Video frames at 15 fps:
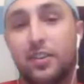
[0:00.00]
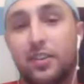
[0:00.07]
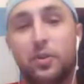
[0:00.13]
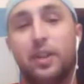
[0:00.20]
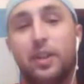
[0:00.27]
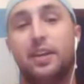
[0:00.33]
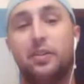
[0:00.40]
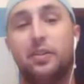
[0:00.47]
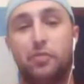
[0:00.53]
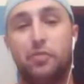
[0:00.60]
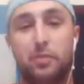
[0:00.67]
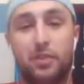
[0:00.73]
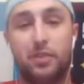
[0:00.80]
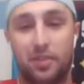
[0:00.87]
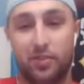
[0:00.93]
I'll tweet it out
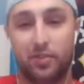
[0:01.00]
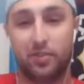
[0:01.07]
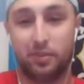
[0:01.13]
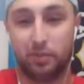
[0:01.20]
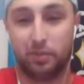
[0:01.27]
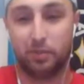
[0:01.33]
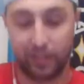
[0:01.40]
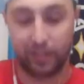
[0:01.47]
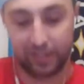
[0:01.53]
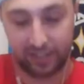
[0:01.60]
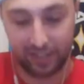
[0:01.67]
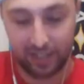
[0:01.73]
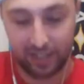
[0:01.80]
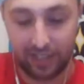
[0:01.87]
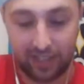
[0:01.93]
from our
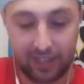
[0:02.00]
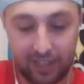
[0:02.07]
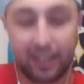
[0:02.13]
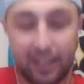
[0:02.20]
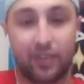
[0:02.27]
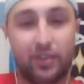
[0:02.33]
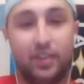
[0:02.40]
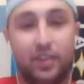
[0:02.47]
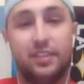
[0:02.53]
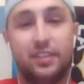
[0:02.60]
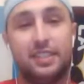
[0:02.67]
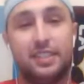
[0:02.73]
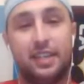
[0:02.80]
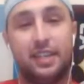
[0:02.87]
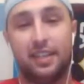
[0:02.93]
Total-MLS account here in
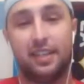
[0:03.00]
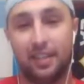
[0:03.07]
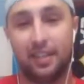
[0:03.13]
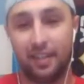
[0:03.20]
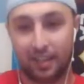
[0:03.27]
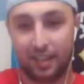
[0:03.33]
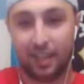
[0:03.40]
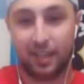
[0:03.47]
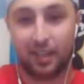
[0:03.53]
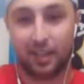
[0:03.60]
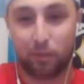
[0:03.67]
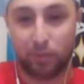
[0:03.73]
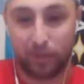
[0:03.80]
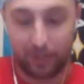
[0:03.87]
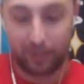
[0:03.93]
a second.
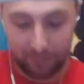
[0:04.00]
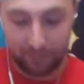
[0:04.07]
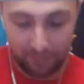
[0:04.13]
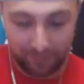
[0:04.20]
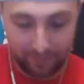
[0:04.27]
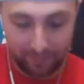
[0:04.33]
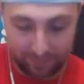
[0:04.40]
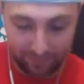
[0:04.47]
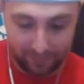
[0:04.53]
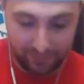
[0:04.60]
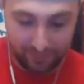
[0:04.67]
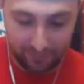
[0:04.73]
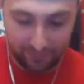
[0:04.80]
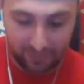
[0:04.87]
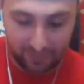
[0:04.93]
But
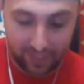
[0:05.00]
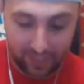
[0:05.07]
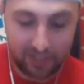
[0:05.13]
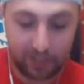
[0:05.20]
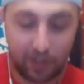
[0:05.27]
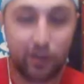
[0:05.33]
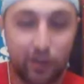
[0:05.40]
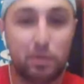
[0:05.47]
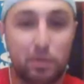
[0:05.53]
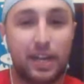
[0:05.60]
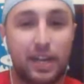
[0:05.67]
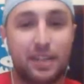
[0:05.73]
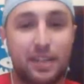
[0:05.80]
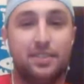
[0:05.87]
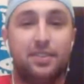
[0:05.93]
so going
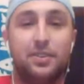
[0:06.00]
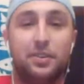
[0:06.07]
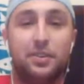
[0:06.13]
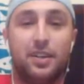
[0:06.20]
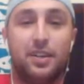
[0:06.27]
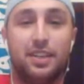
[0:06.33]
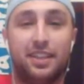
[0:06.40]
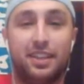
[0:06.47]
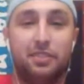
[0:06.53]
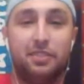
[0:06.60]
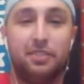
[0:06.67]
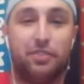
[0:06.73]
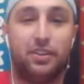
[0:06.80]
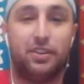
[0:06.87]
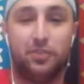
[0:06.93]
back to the
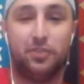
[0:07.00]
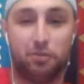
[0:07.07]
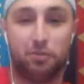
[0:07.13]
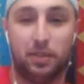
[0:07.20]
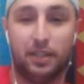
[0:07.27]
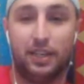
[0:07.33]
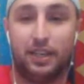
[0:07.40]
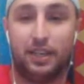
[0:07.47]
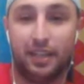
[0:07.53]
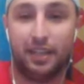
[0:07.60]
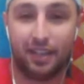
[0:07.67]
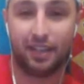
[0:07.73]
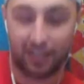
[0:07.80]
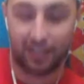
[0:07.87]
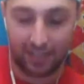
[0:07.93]
field of play,
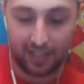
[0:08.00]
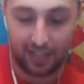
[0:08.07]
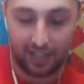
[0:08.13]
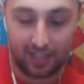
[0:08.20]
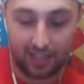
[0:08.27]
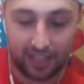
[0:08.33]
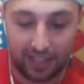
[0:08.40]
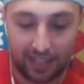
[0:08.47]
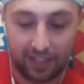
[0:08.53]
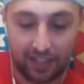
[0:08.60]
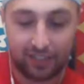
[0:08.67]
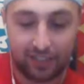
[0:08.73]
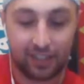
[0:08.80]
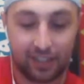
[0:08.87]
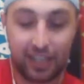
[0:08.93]
it
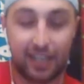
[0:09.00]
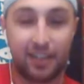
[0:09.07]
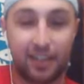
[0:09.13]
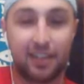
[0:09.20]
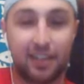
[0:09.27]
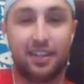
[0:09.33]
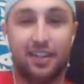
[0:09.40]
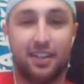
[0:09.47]
looks like